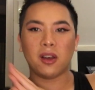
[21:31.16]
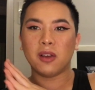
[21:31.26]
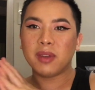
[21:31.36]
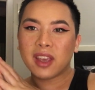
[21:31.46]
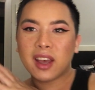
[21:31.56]
Oh
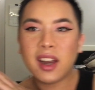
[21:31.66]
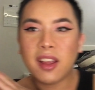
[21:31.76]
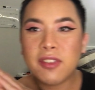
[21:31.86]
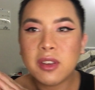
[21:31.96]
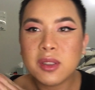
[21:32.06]
my god, I
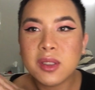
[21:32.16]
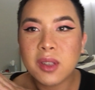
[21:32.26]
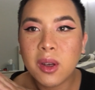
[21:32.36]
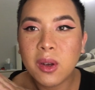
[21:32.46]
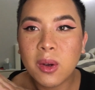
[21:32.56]
feel
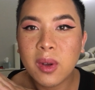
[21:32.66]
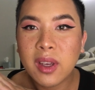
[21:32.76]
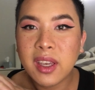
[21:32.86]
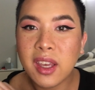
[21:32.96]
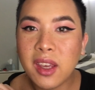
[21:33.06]
so
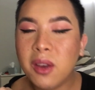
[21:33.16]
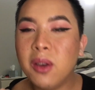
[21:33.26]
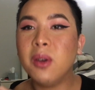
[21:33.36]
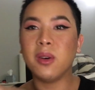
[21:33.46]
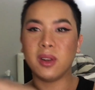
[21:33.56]

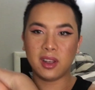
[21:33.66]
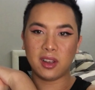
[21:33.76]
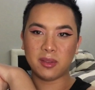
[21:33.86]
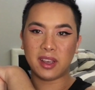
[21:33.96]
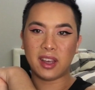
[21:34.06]
cute. Oh
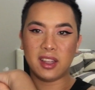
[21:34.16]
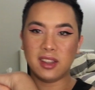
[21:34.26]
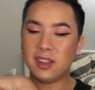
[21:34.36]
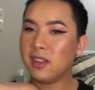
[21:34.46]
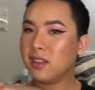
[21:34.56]
my god.
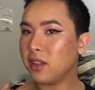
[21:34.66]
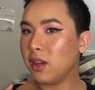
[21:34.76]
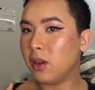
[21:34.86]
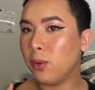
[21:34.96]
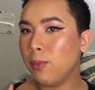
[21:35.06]

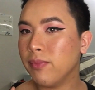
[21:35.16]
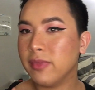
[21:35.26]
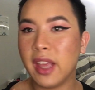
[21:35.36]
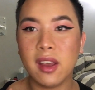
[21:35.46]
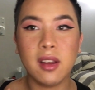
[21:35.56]
So
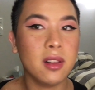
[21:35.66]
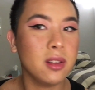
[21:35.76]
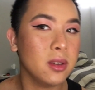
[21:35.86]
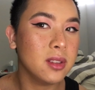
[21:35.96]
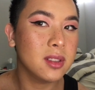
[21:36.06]
that
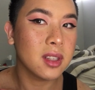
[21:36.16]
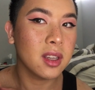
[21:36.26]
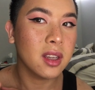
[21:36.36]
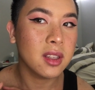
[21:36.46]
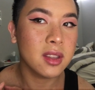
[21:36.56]
concludes
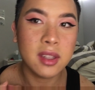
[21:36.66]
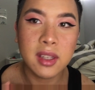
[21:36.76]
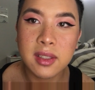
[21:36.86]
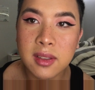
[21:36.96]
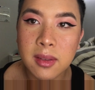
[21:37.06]

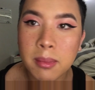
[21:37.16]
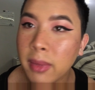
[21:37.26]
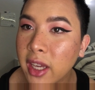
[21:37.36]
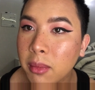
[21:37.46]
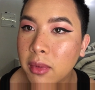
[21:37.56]
this makeup